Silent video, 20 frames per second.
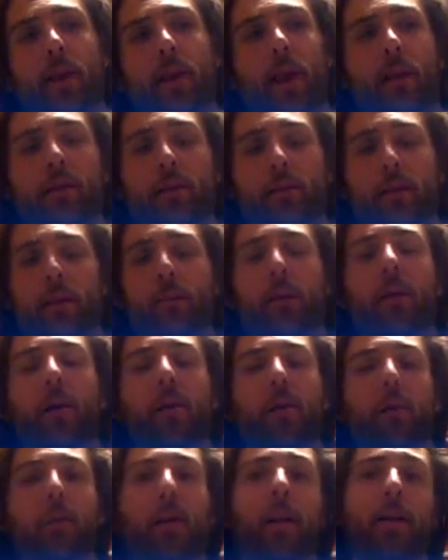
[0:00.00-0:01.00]
Garrett's going to be
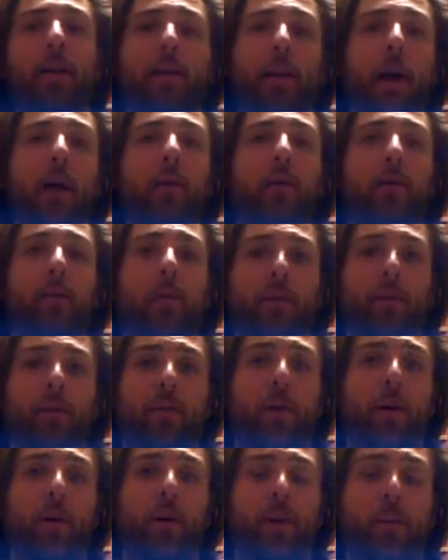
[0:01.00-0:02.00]
coming back down with me
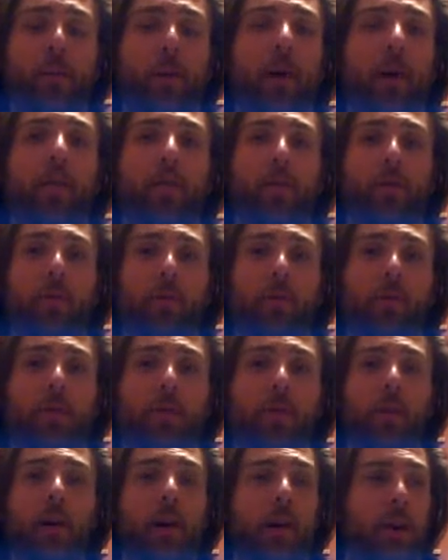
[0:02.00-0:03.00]
from Occupy
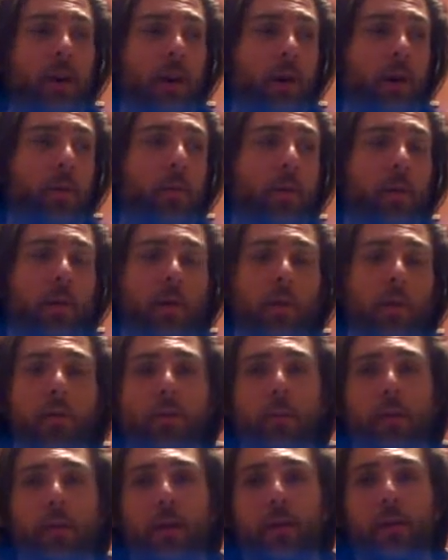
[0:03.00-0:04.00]
afterwards and working
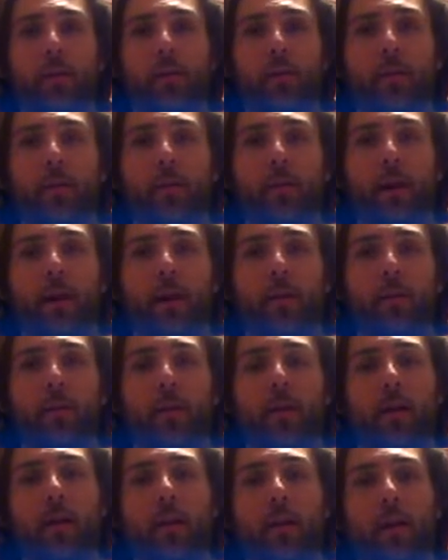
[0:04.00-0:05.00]
with me here full time
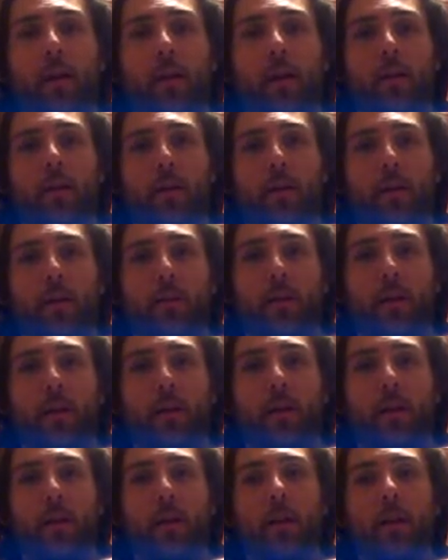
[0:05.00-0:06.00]
on the
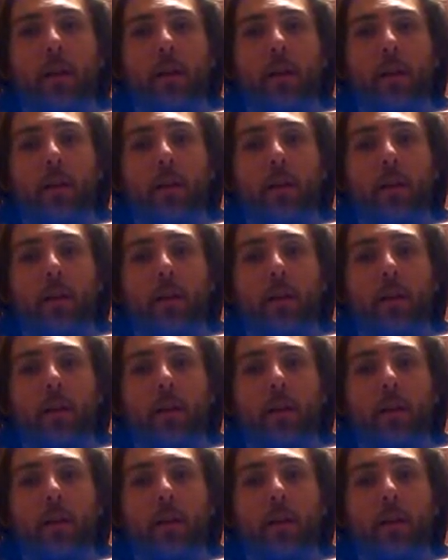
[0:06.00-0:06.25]
community.